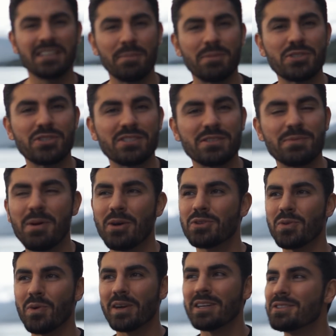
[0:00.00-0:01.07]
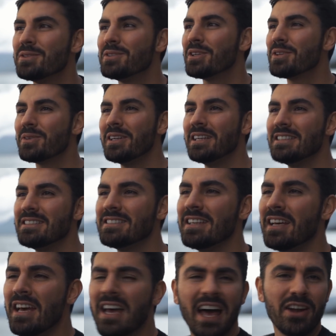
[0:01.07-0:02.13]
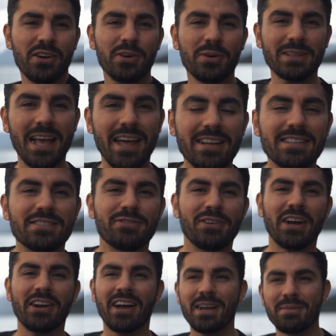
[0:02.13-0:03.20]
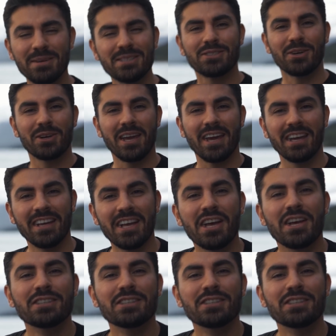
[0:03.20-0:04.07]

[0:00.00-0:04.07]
Temperature's about 22 degrees. I don't know what that is in Fahrenheit, but it's okay.